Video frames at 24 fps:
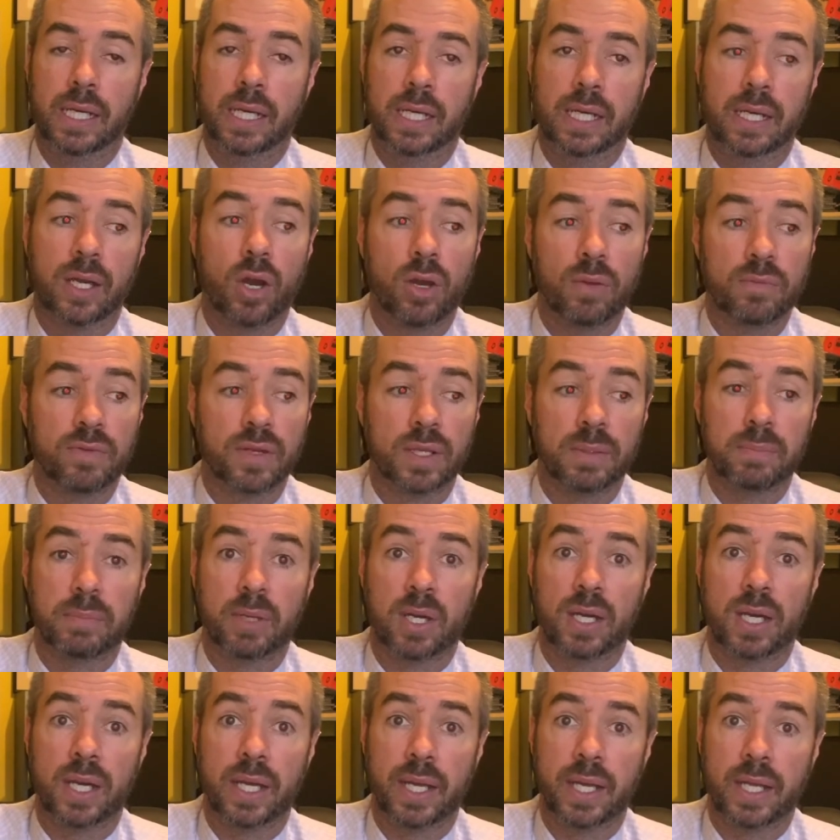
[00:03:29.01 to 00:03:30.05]
Hopefully
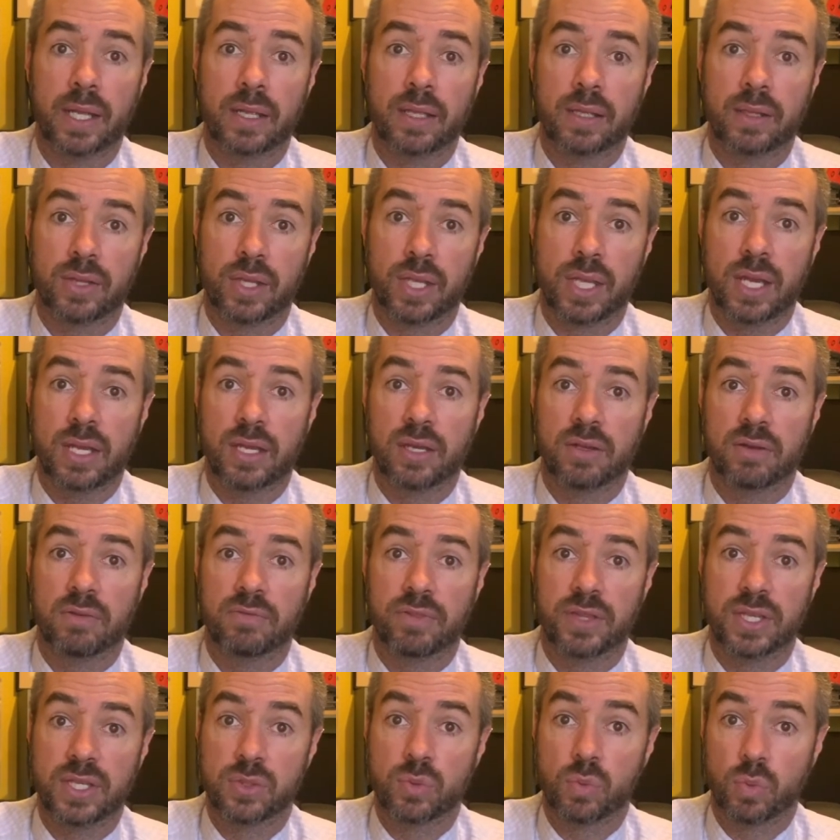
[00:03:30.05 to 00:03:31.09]
by the end of
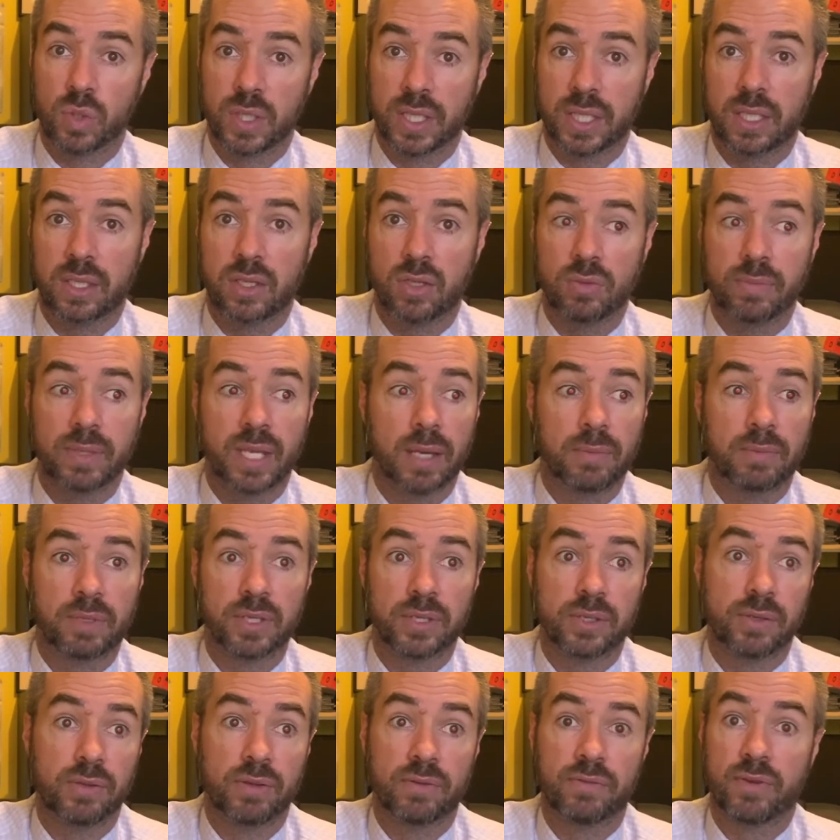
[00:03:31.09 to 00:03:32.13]
this week, you'll be able to
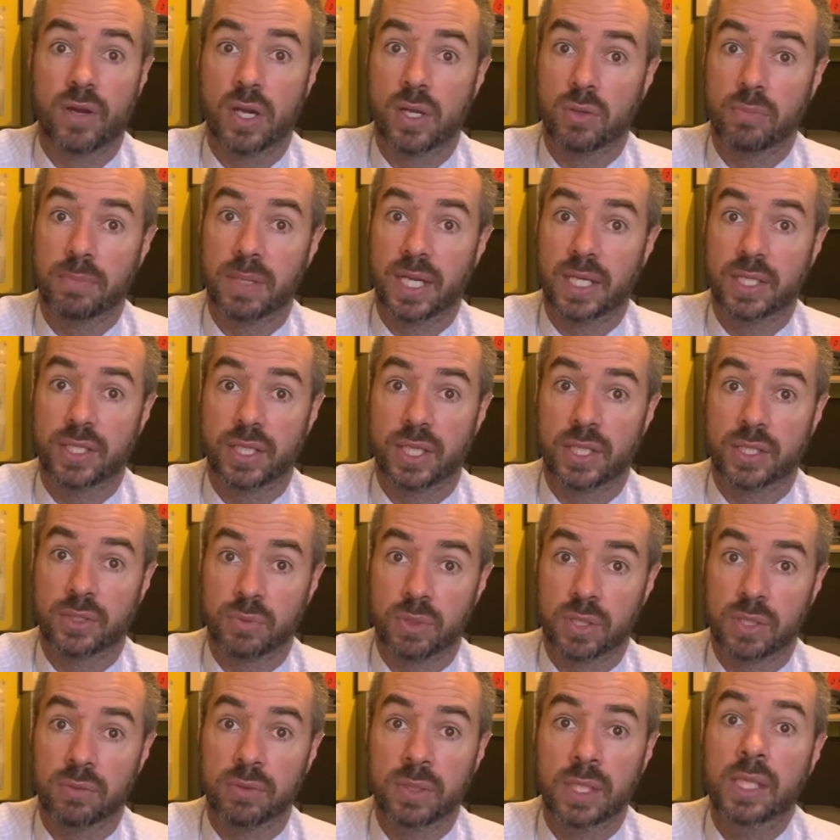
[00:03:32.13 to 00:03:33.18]
do the final page as
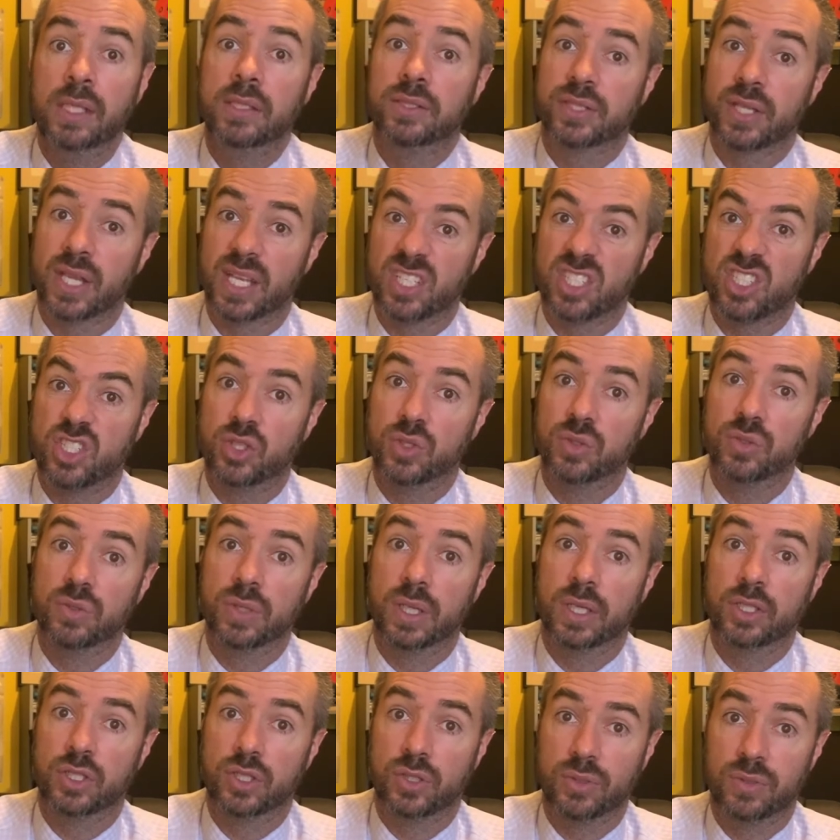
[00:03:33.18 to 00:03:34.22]
well. So that's due
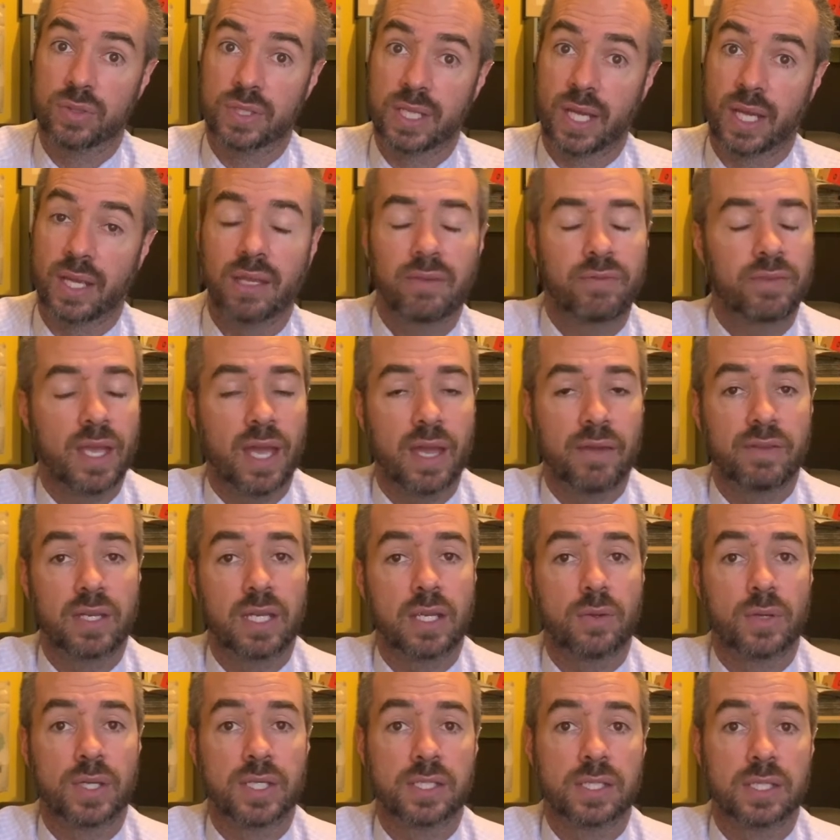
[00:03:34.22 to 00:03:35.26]
Tuesday. If you have any
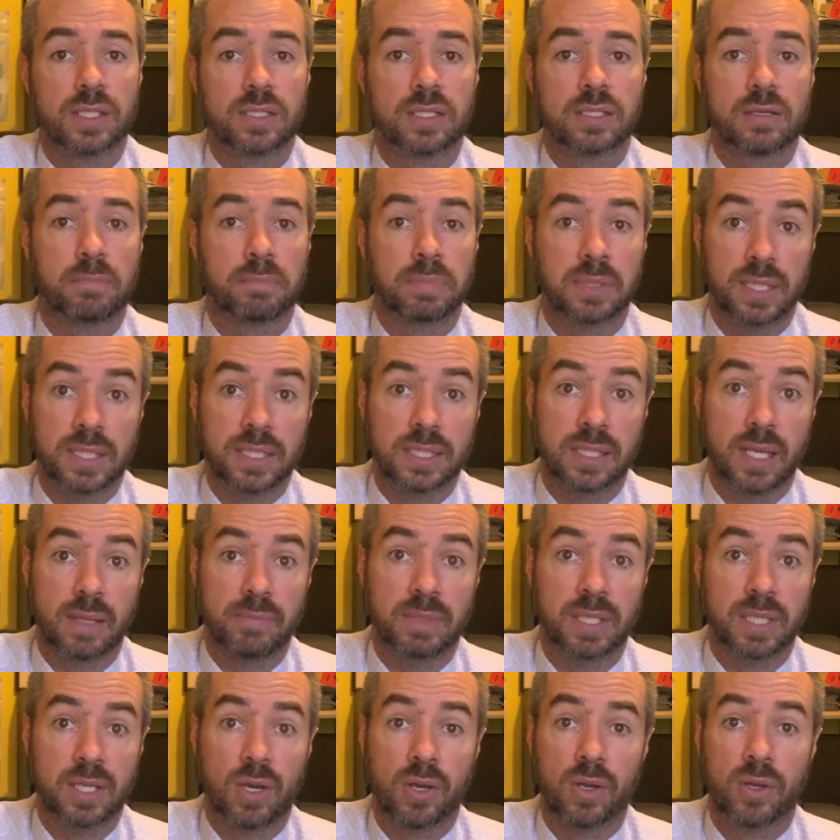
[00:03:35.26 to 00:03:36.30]
questions, please let me
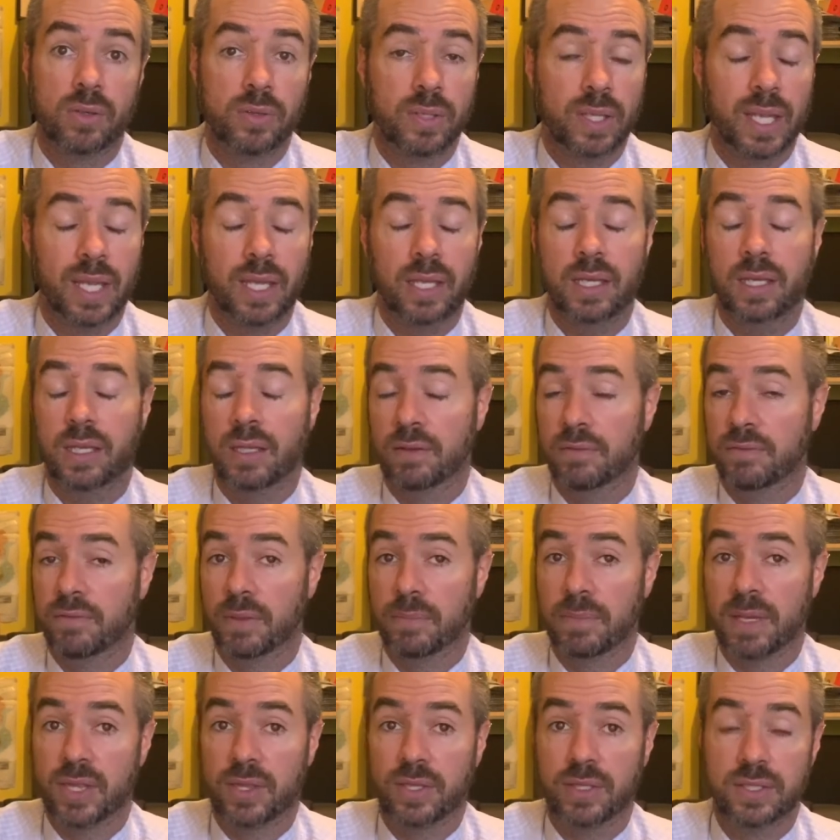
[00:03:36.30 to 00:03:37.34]
know. Any of the
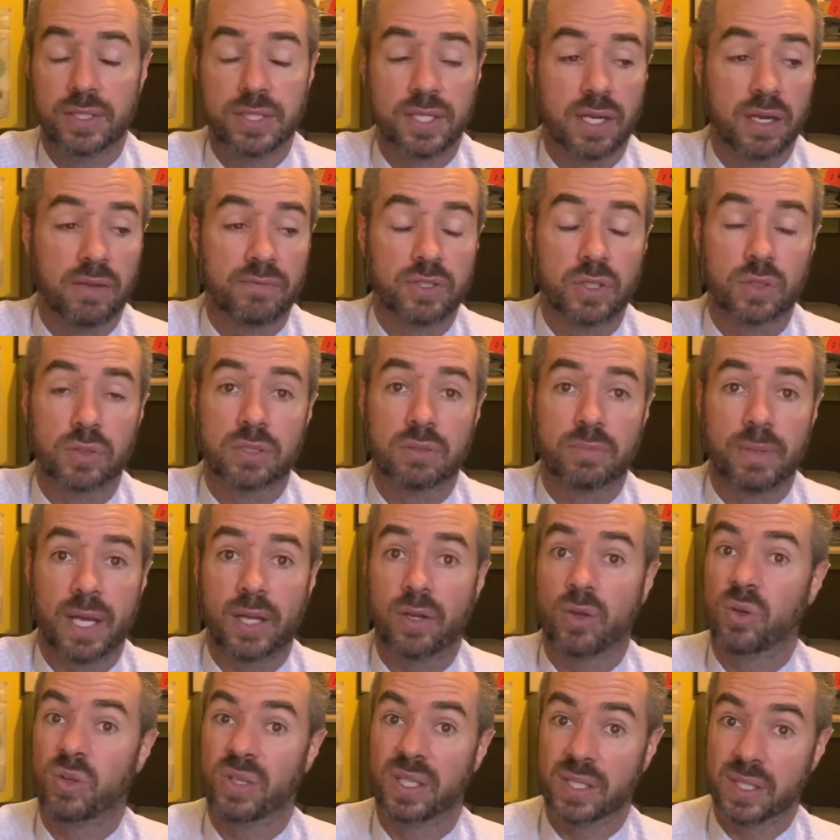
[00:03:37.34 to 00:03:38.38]
methods that I've talked about,
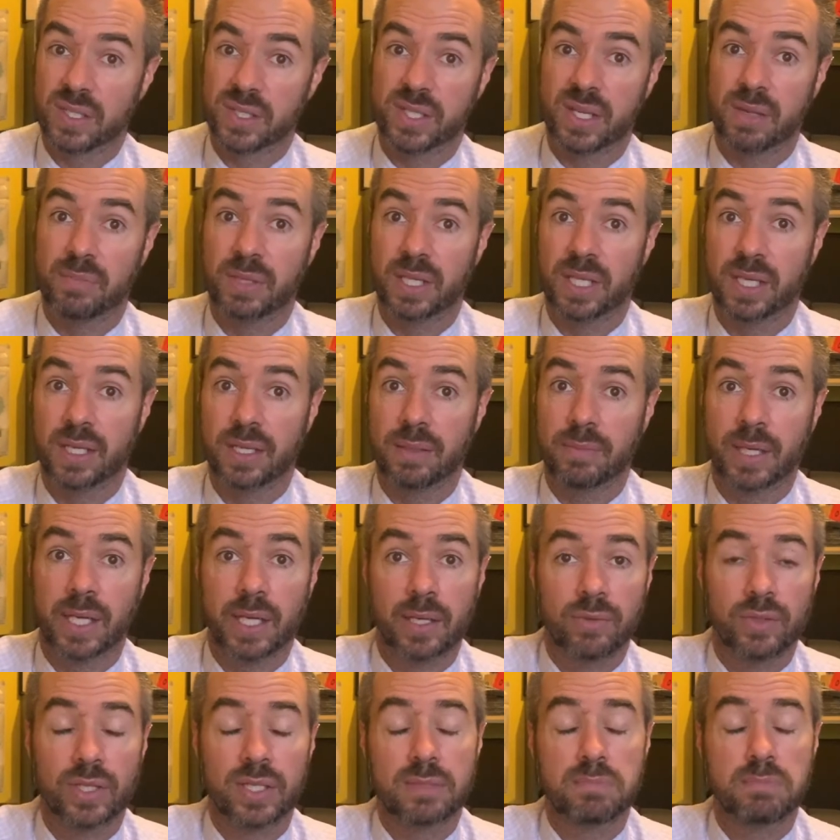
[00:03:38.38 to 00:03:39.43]
or you can send me an email.
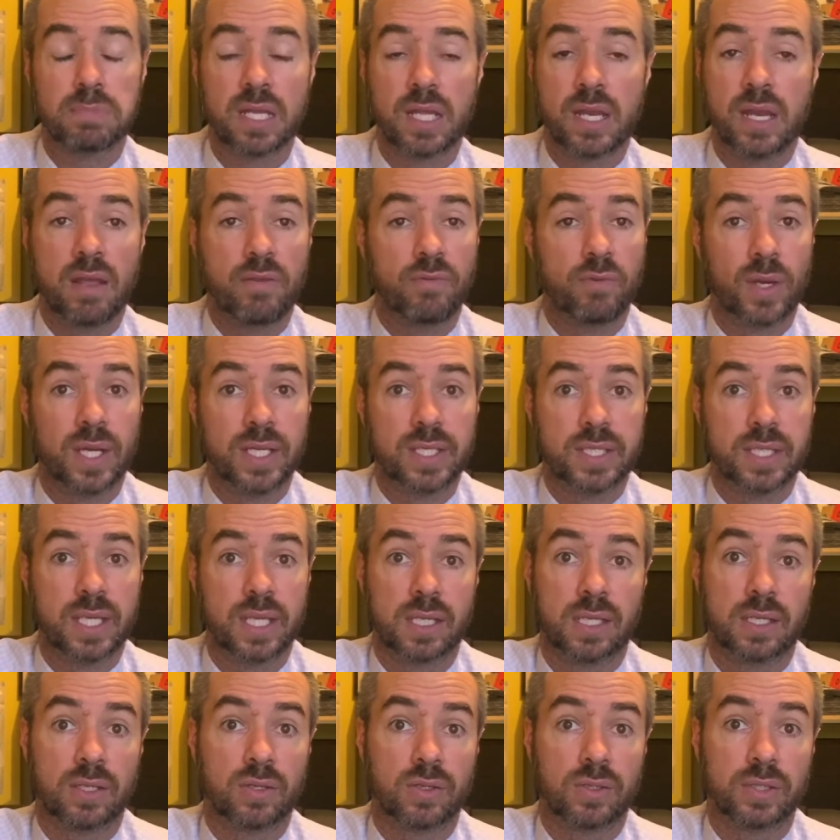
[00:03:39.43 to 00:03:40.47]
There's plenty of ways to get
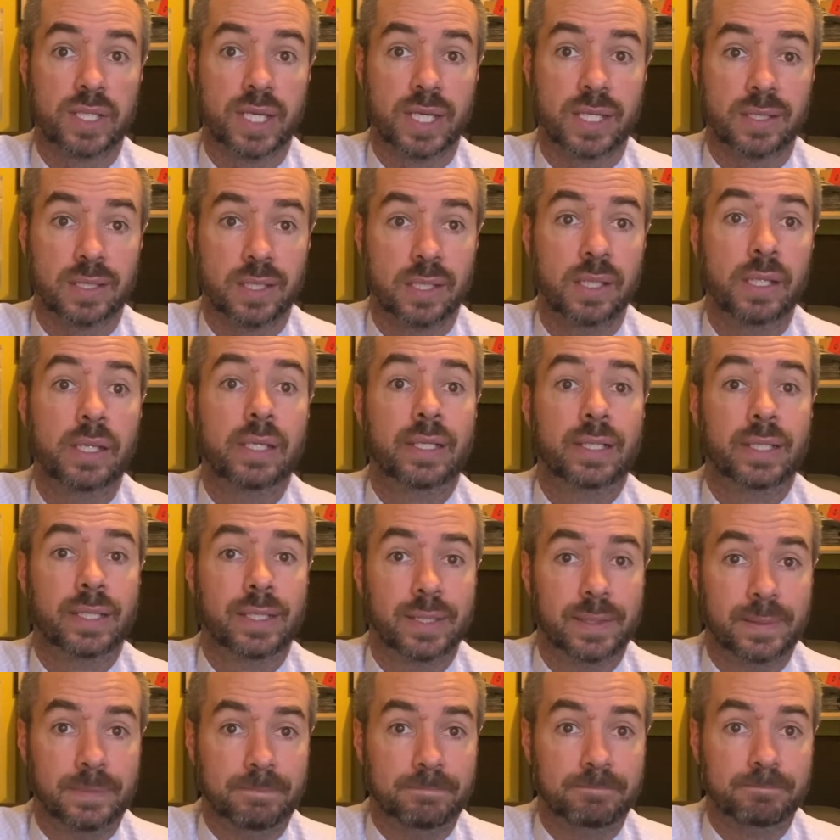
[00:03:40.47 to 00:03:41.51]
in contact.
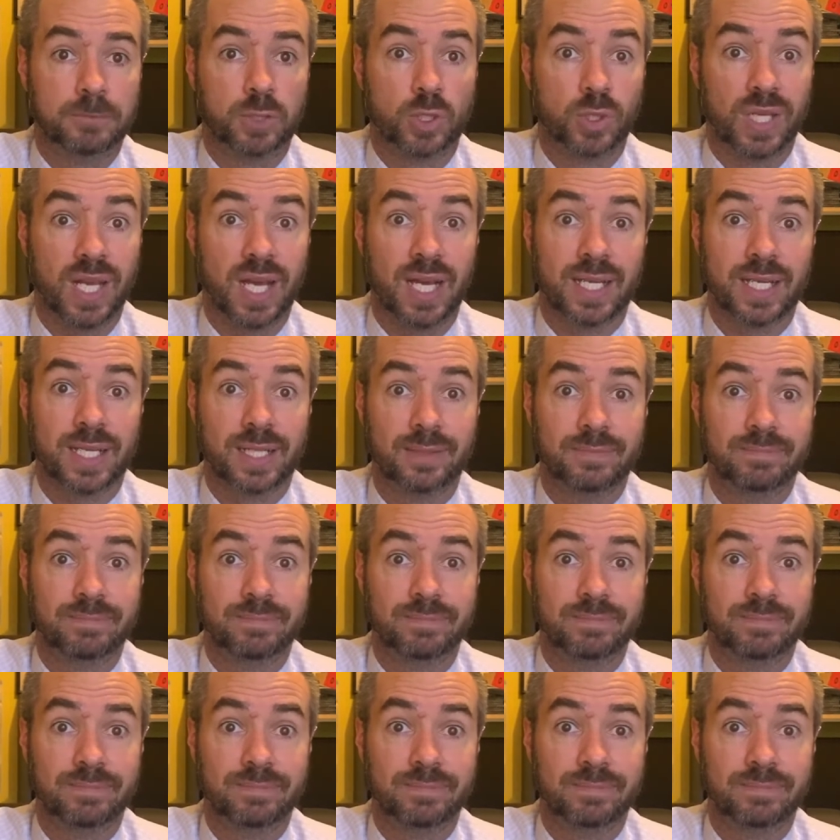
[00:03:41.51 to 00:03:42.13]
Good luck.